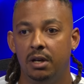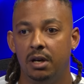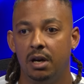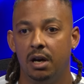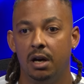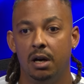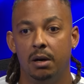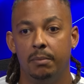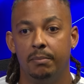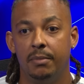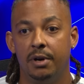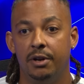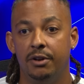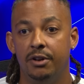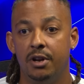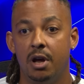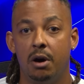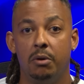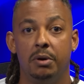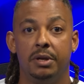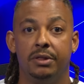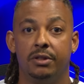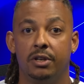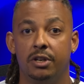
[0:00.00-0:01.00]
and
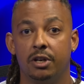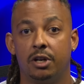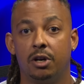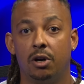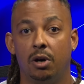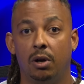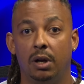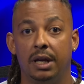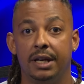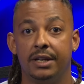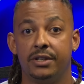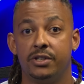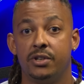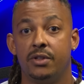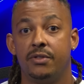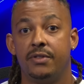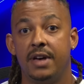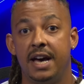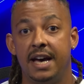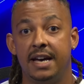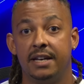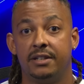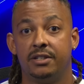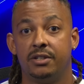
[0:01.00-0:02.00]
knowing that your colleagues are
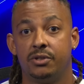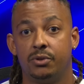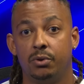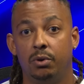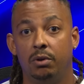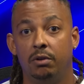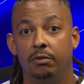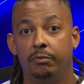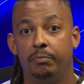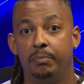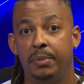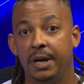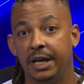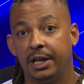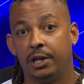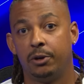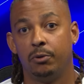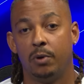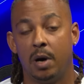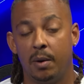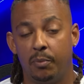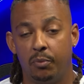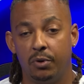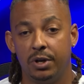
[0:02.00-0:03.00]
there to sort of pick
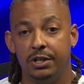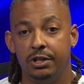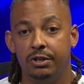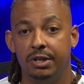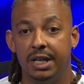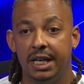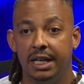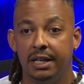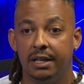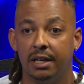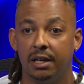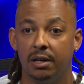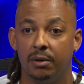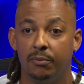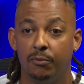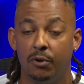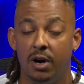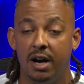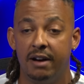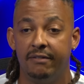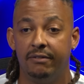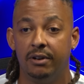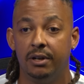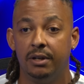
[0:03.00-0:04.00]
you up when you need it and
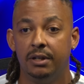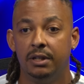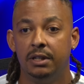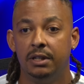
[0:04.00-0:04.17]
whatever.